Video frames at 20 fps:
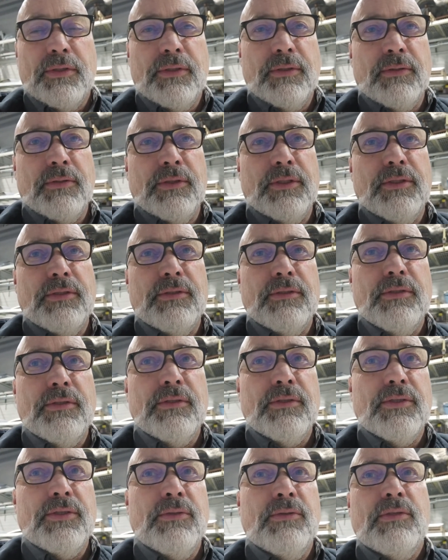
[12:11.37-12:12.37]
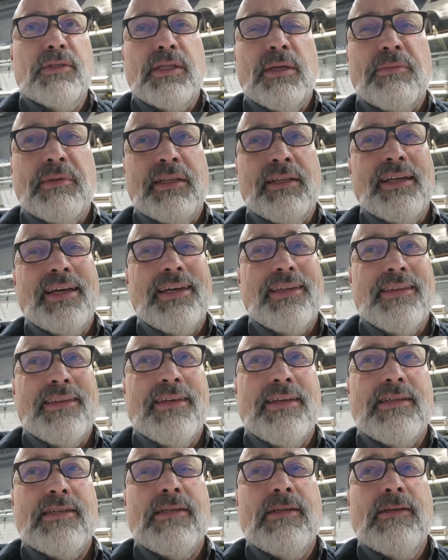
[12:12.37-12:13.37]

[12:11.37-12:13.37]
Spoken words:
or you're doing something like this,